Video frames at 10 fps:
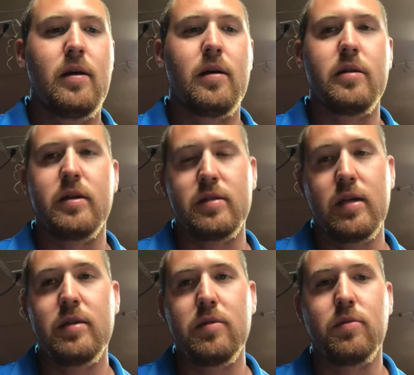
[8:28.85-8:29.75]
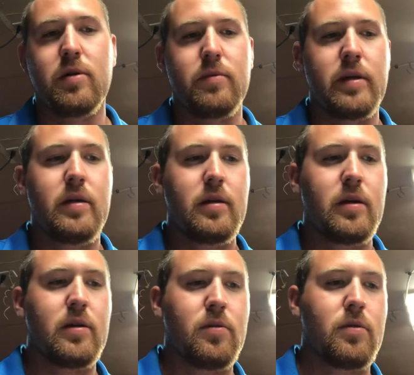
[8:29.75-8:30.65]
on the intended runway
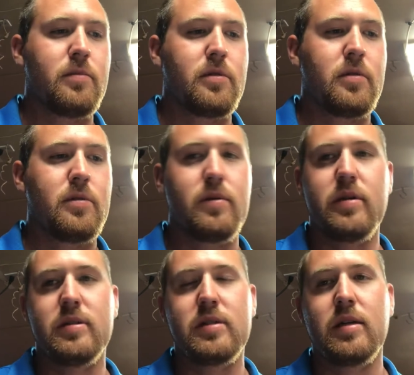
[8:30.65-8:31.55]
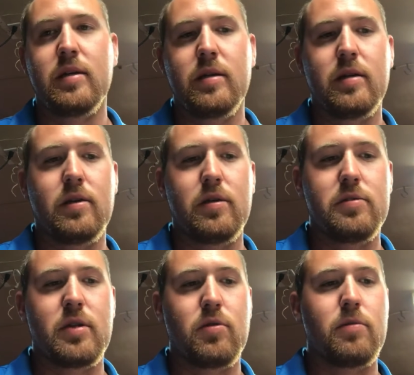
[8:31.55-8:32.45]
at normal rate of descent and
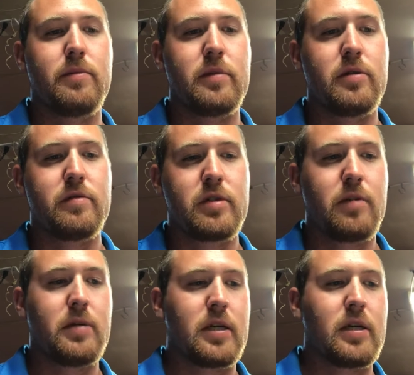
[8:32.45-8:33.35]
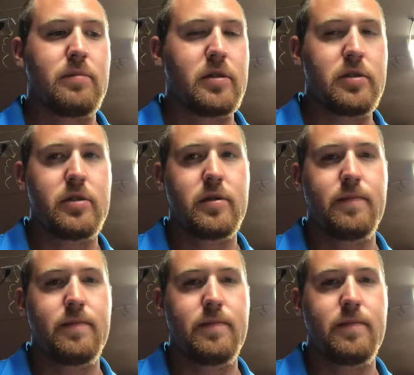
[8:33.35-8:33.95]
using normal maneuvers can be accomplished.